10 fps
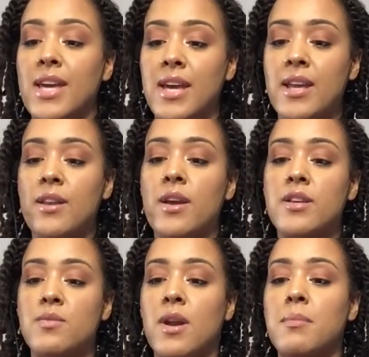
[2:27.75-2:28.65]
in is
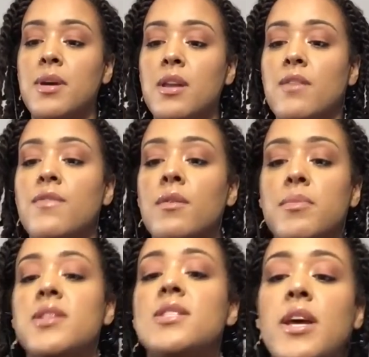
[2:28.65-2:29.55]
what I'm getting from
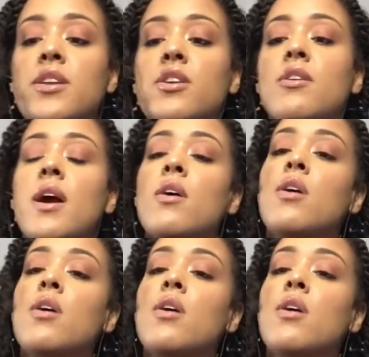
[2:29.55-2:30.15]
the stand your ground